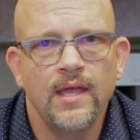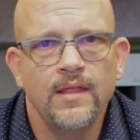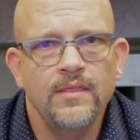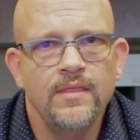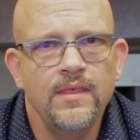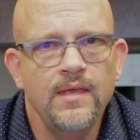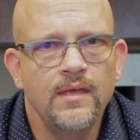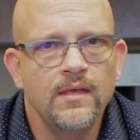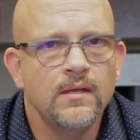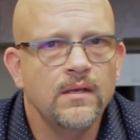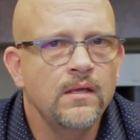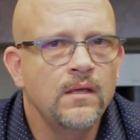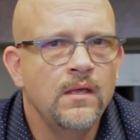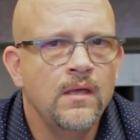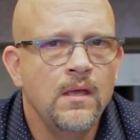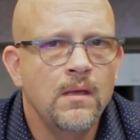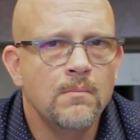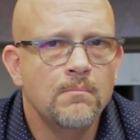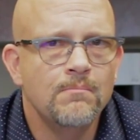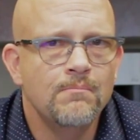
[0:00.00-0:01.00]
and then
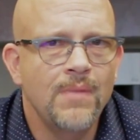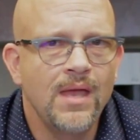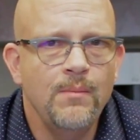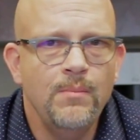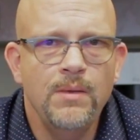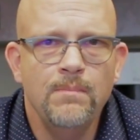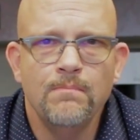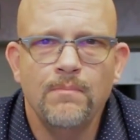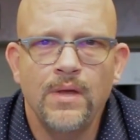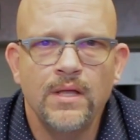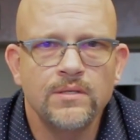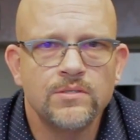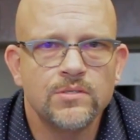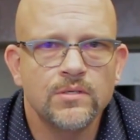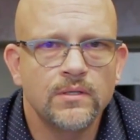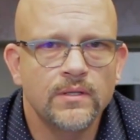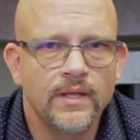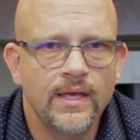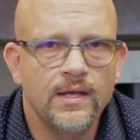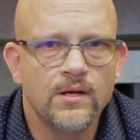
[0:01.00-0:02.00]
maybe
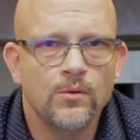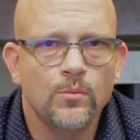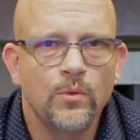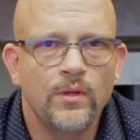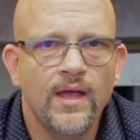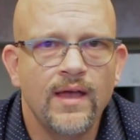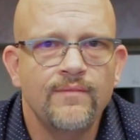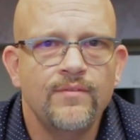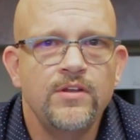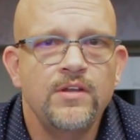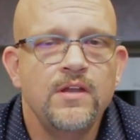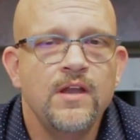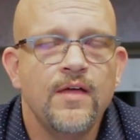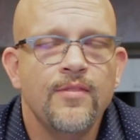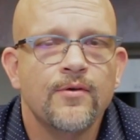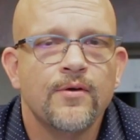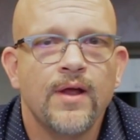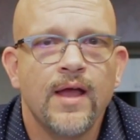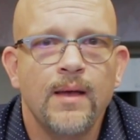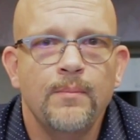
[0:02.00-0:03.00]
months later we'll have
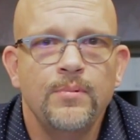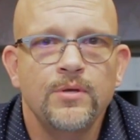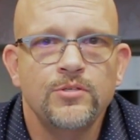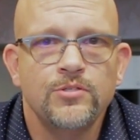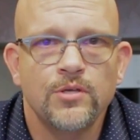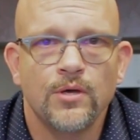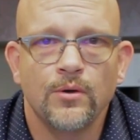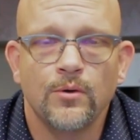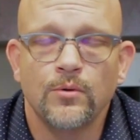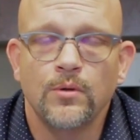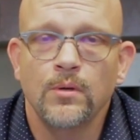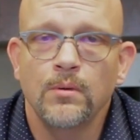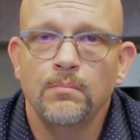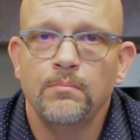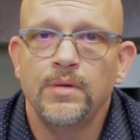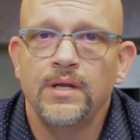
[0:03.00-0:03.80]
another episode.